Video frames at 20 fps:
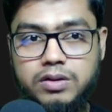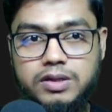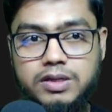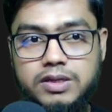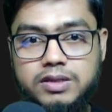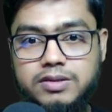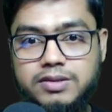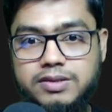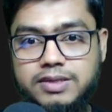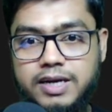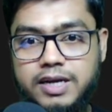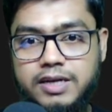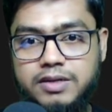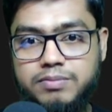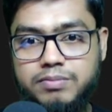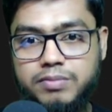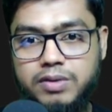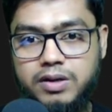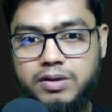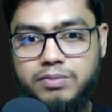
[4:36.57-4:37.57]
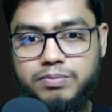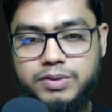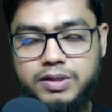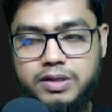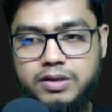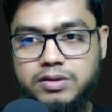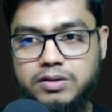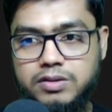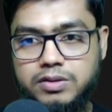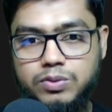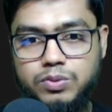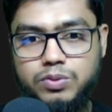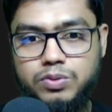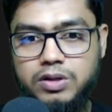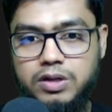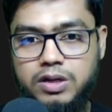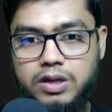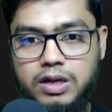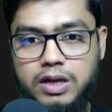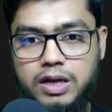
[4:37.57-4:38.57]
inside my VS Code,
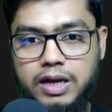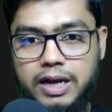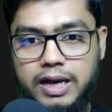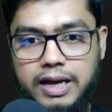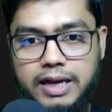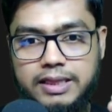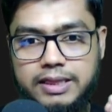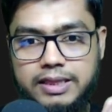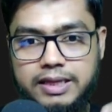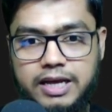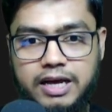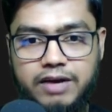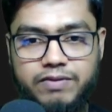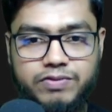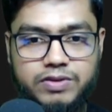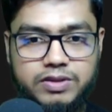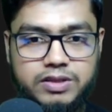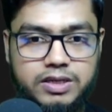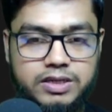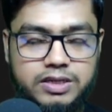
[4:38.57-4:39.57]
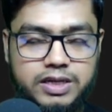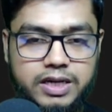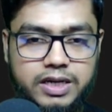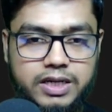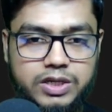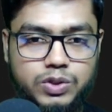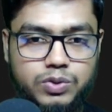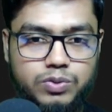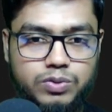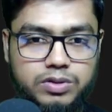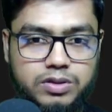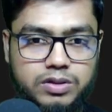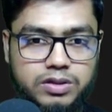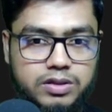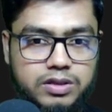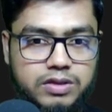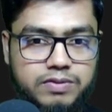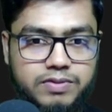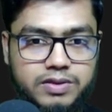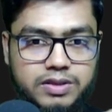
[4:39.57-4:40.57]
and then after that I actually
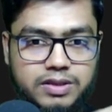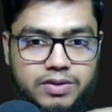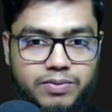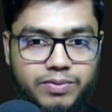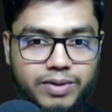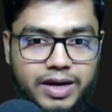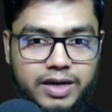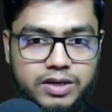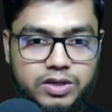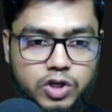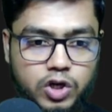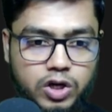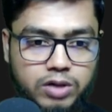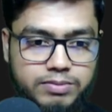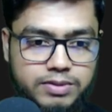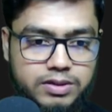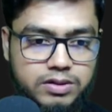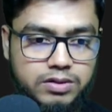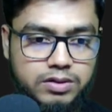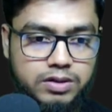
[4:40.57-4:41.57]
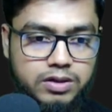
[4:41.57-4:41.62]
giving the run command,